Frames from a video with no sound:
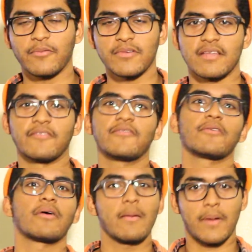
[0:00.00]
was on the
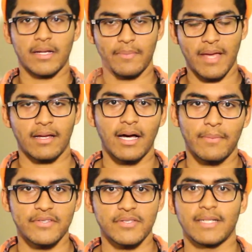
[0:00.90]
floor, I brought it back up
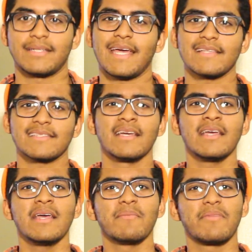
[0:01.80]
onto my desk.
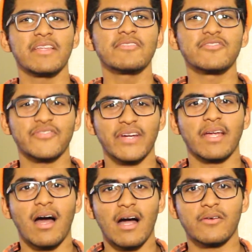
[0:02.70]
But then it was
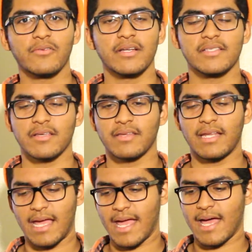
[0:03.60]
very awkward, so then
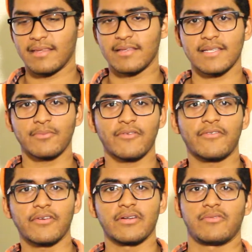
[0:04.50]
I had the
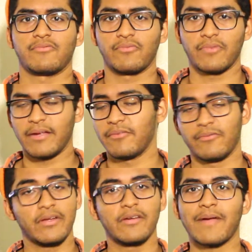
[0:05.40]
subwoofer
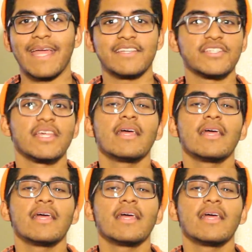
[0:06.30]
rearranged.